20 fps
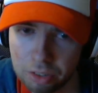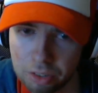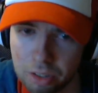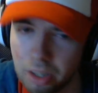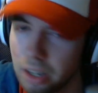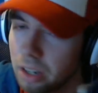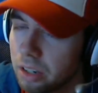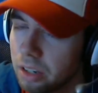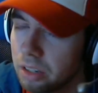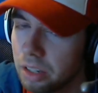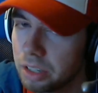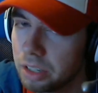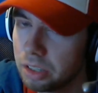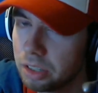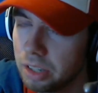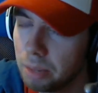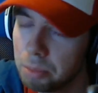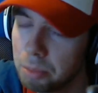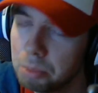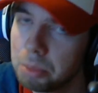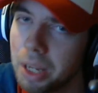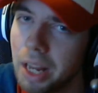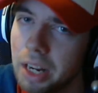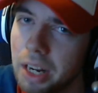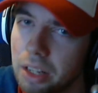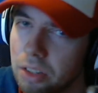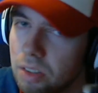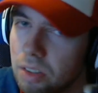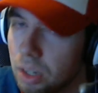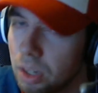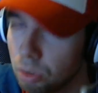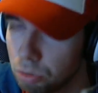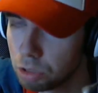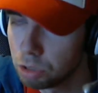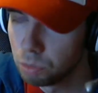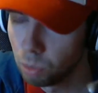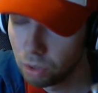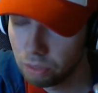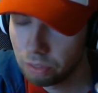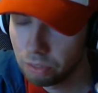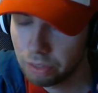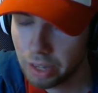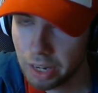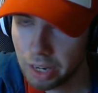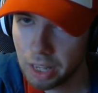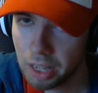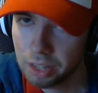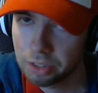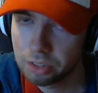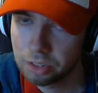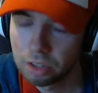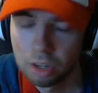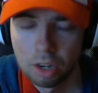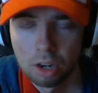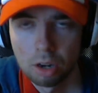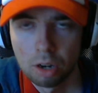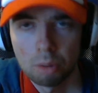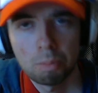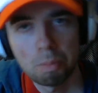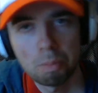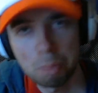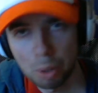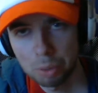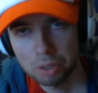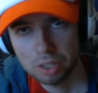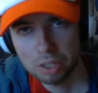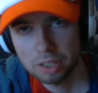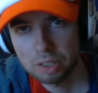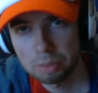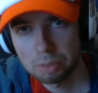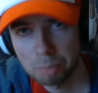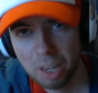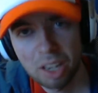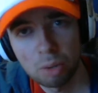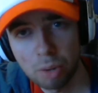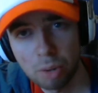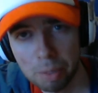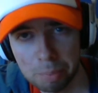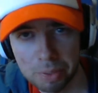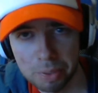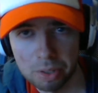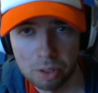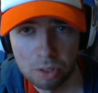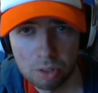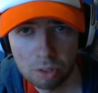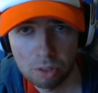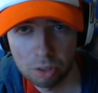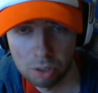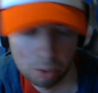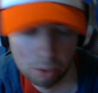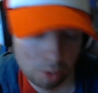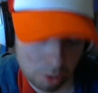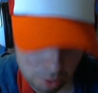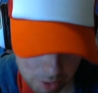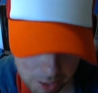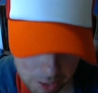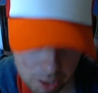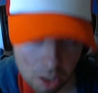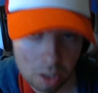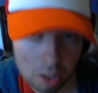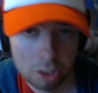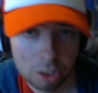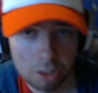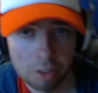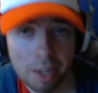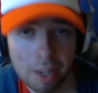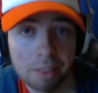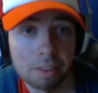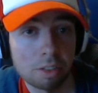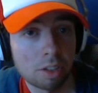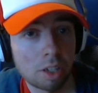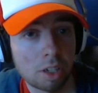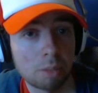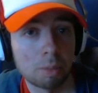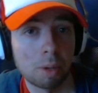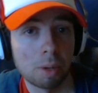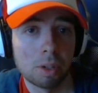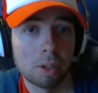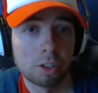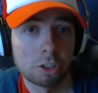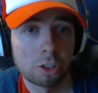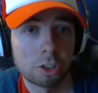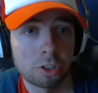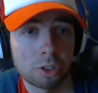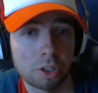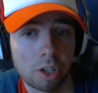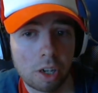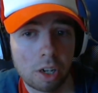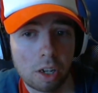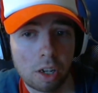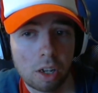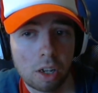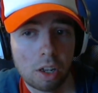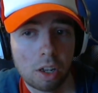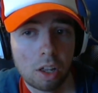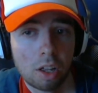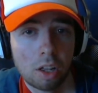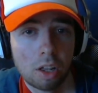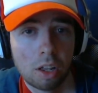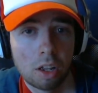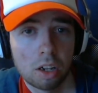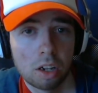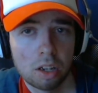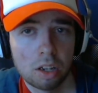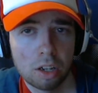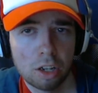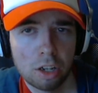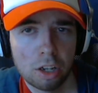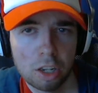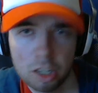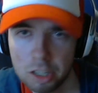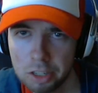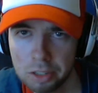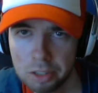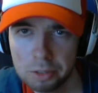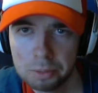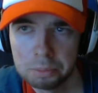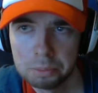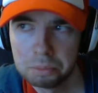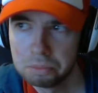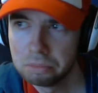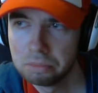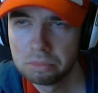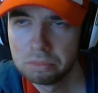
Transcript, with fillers: they're, like, Demo Man is the only one that has both his main weapons, you know, the grenade launcher and the sticky bomb launcher, um,